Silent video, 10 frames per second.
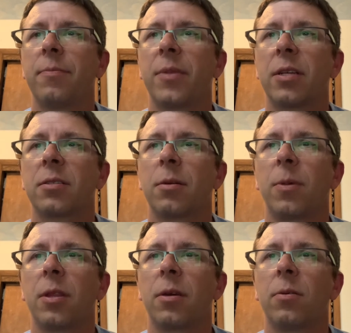That's going to
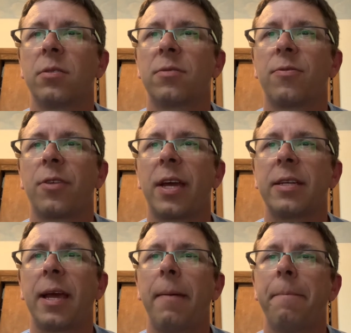be the goals for that
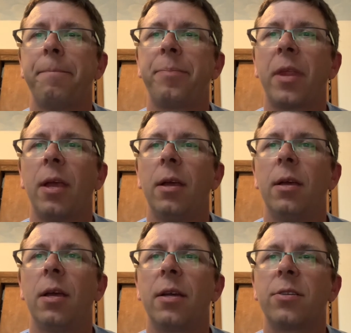day
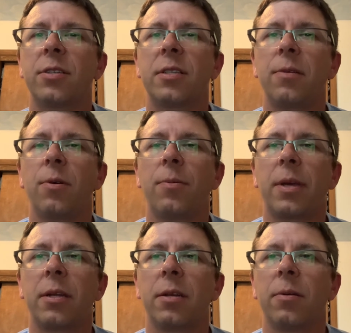and just see what we
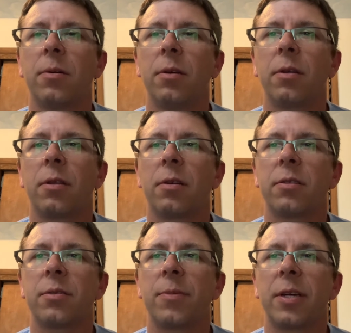can do.
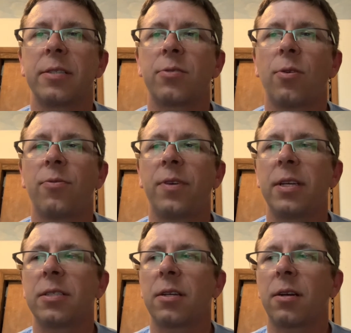There's some nice
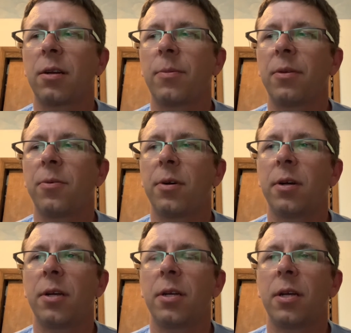trophies that are going to be
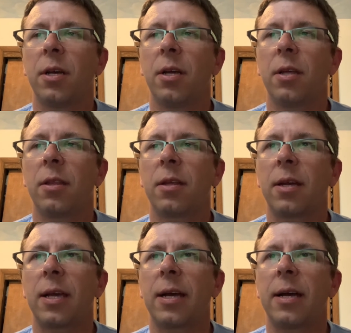won that
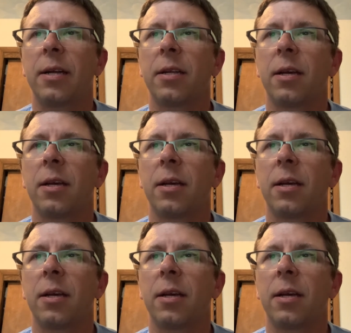I got,